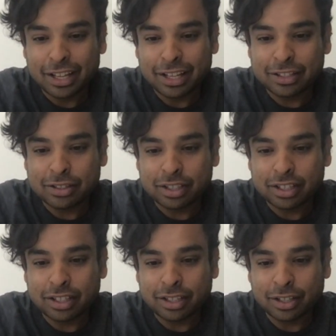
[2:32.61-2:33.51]
is
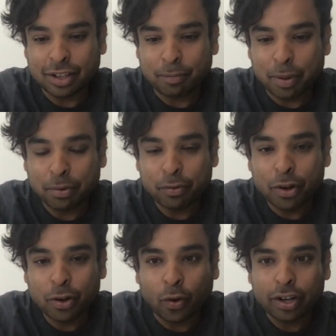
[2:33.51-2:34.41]
people
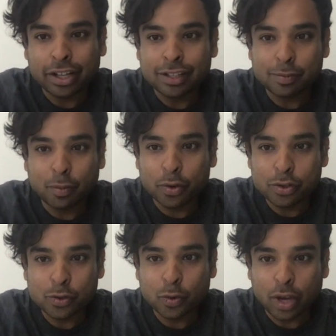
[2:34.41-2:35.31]
were not
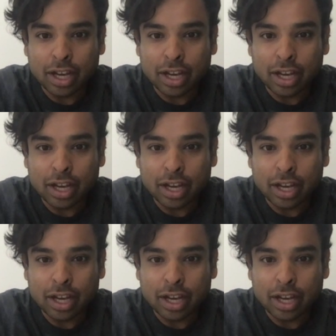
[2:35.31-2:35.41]
exposed to